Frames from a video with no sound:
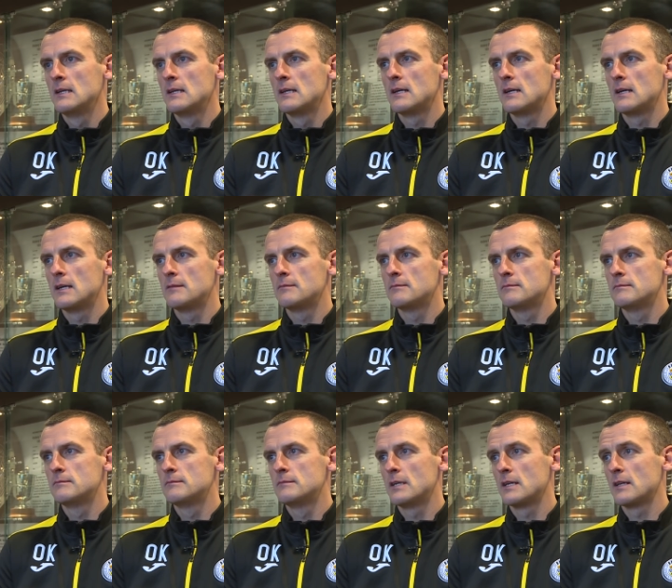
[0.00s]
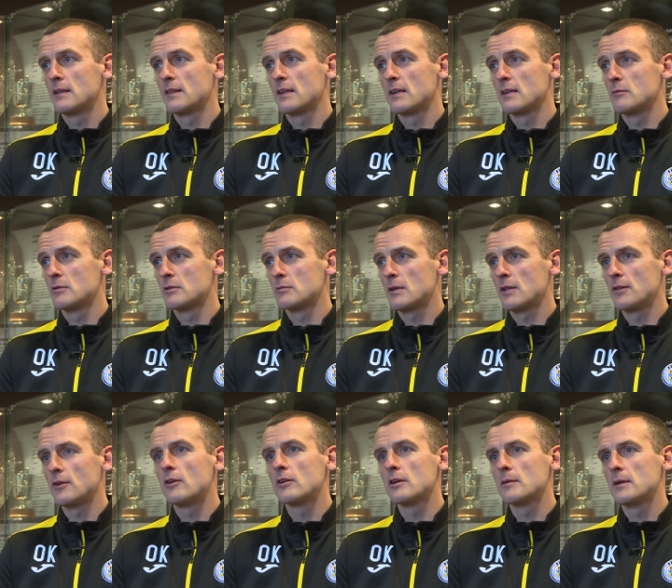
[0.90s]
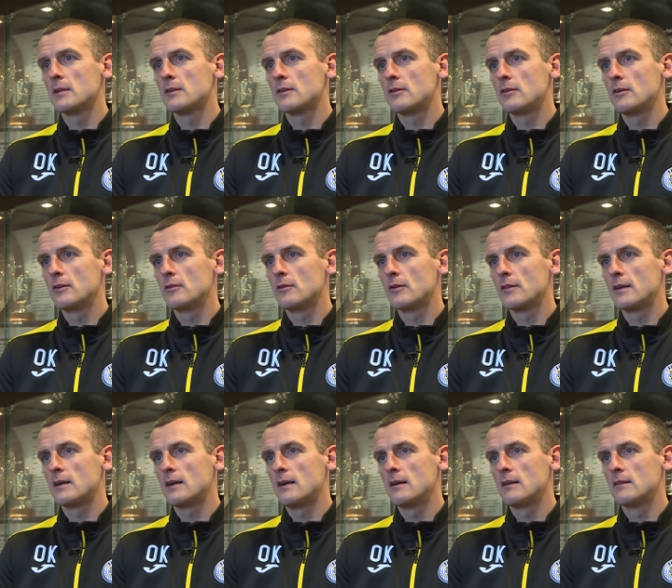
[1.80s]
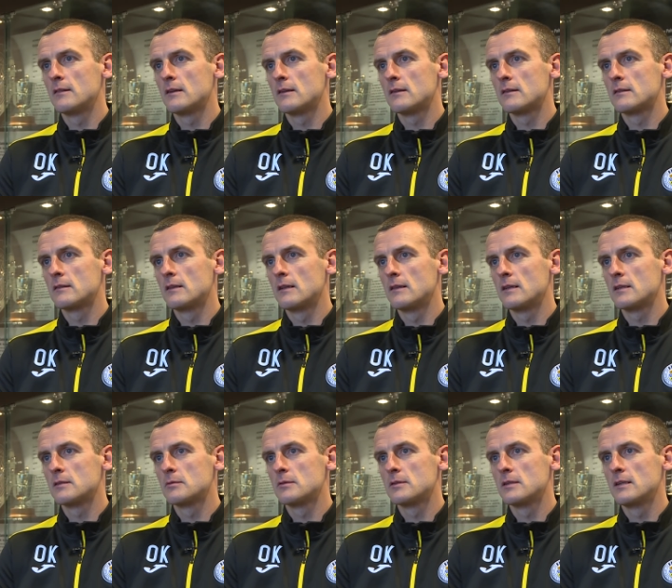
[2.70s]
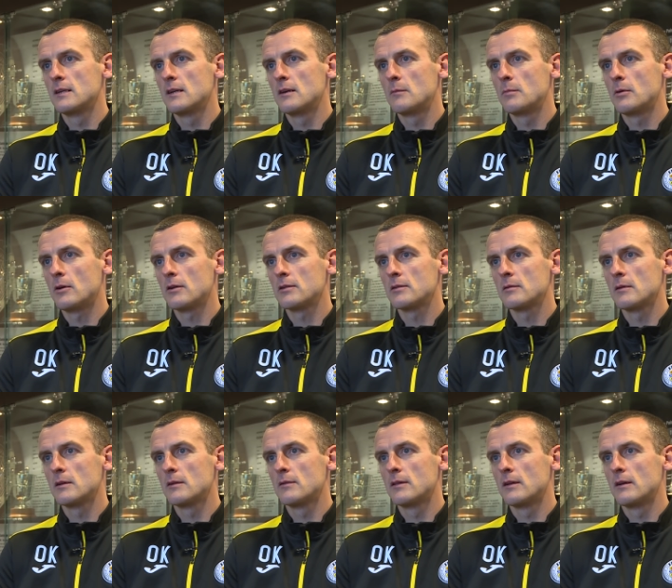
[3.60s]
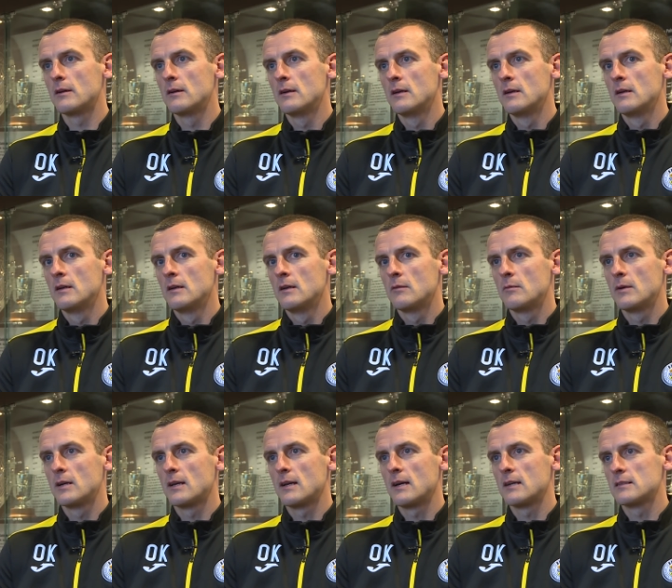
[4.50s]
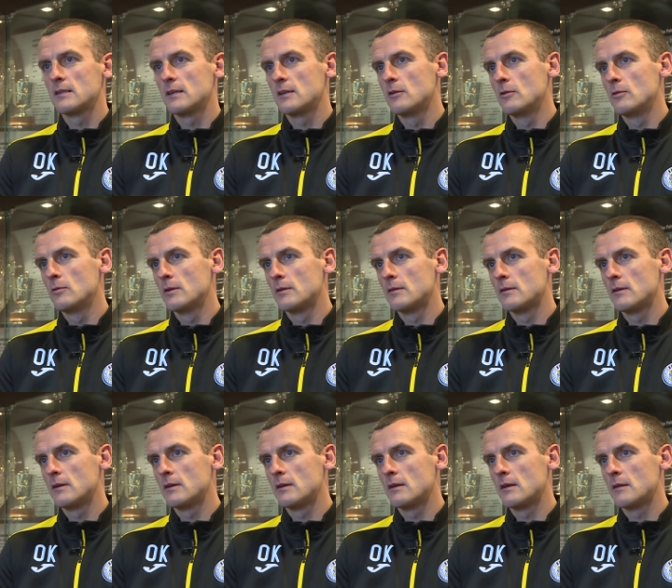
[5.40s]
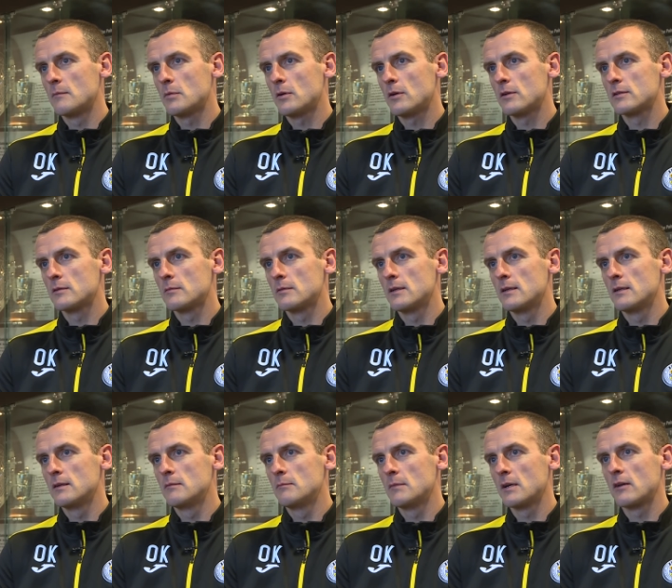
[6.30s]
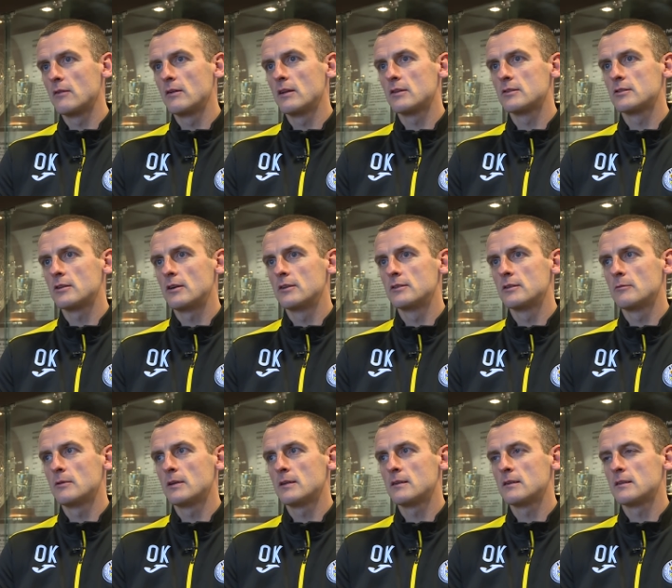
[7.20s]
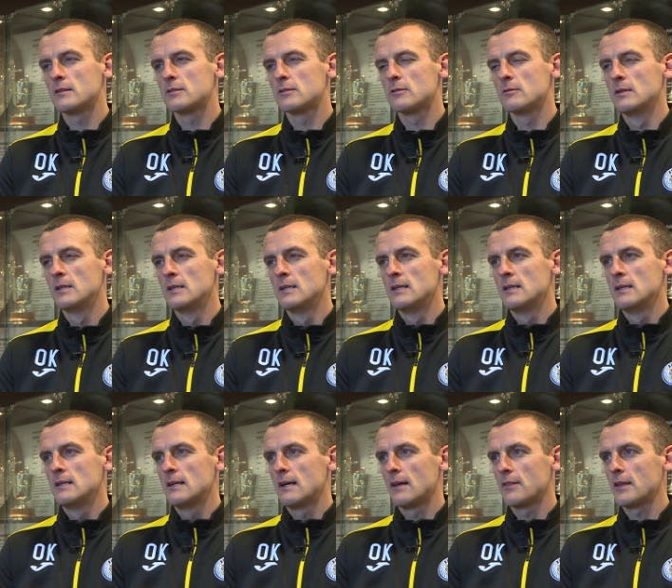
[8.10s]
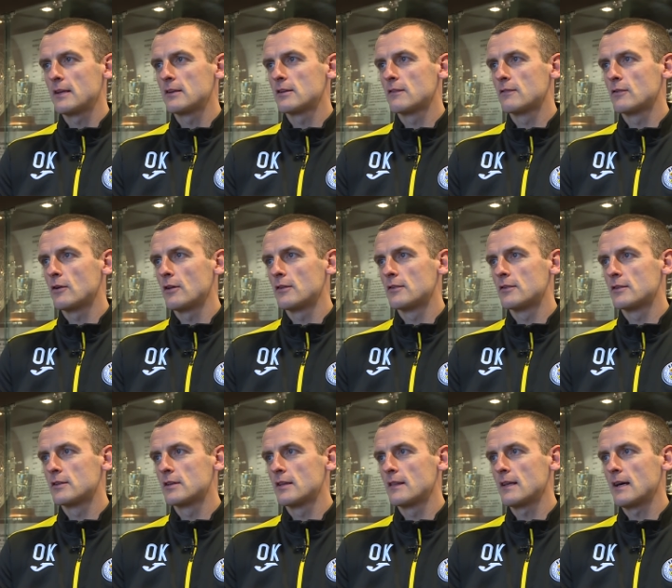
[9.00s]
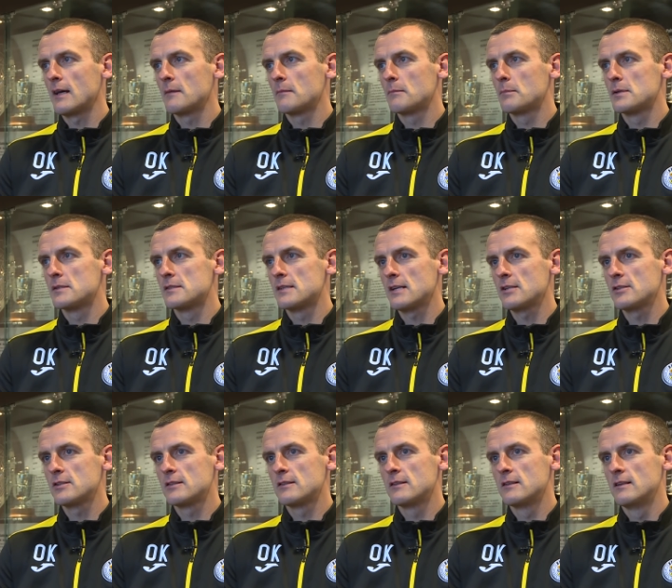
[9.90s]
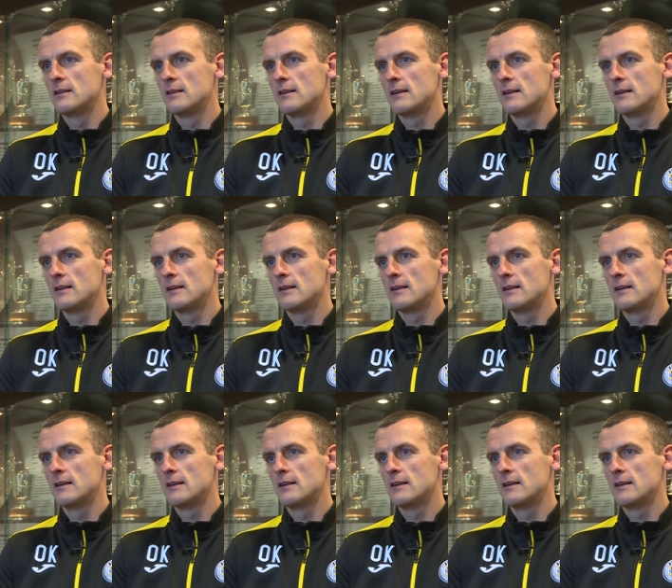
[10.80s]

And I think it was well documented around Northern Ireland that this was a year possibly there we could actually go and possibly make a real charge at winning it. So I think to have gotten to that position,